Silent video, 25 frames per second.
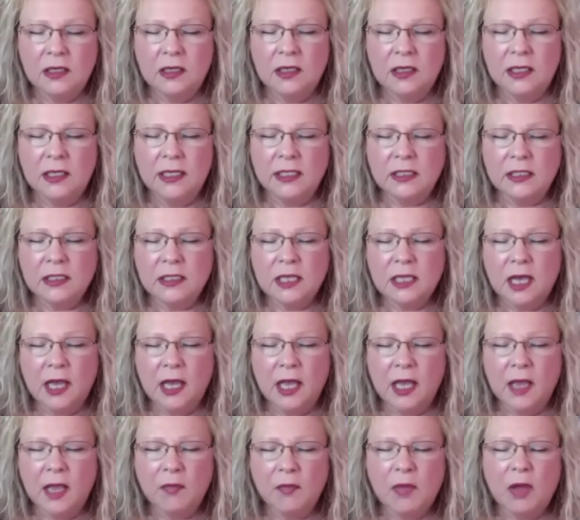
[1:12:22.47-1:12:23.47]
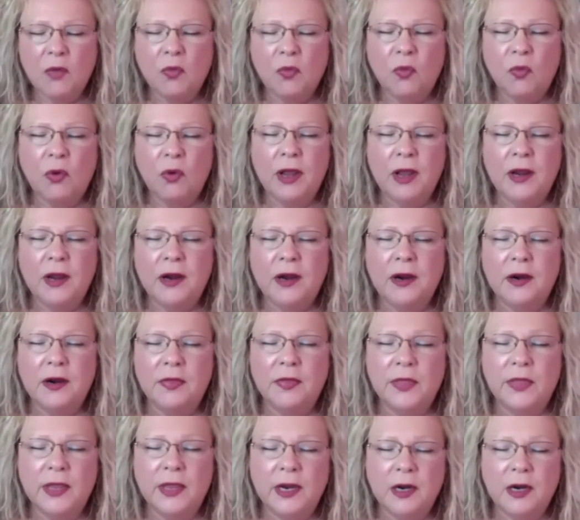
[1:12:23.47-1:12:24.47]
in time where
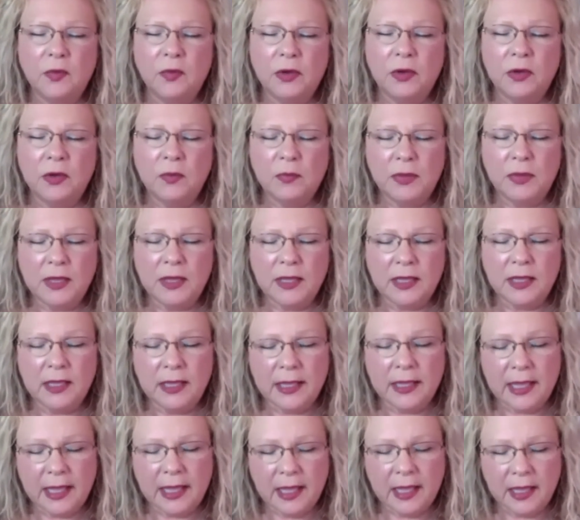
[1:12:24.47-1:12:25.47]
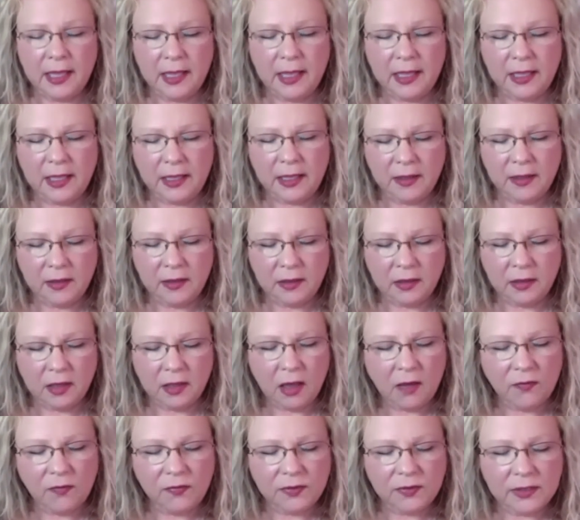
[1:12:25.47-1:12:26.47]
there will be a
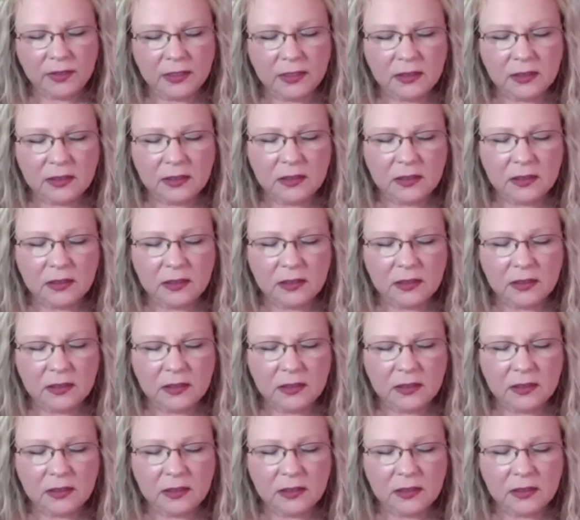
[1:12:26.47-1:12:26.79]
conflict